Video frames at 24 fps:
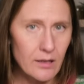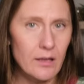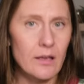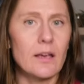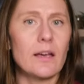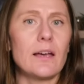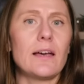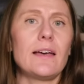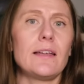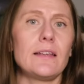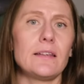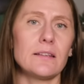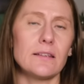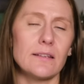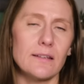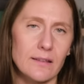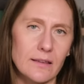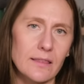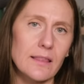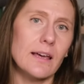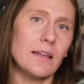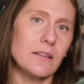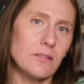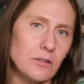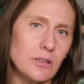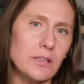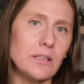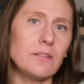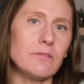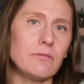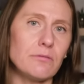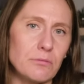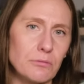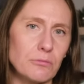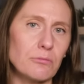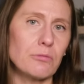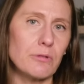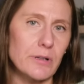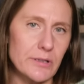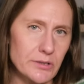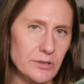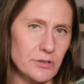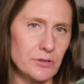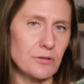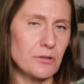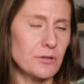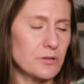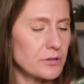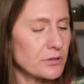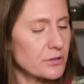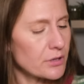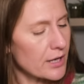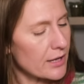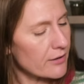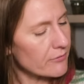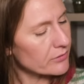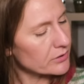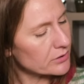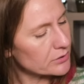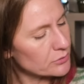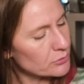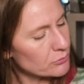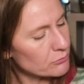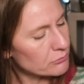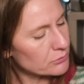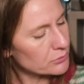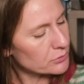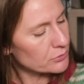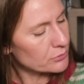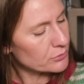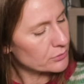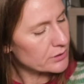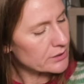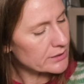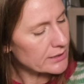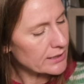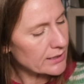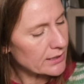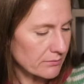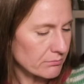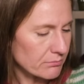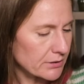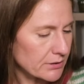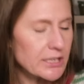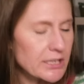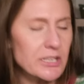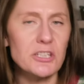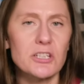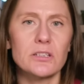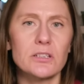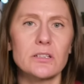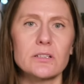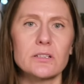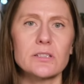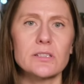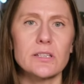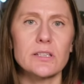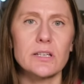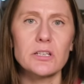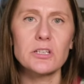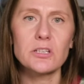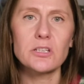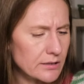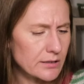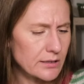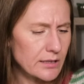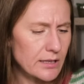And then once you have it, you would do the Kitchener stitch.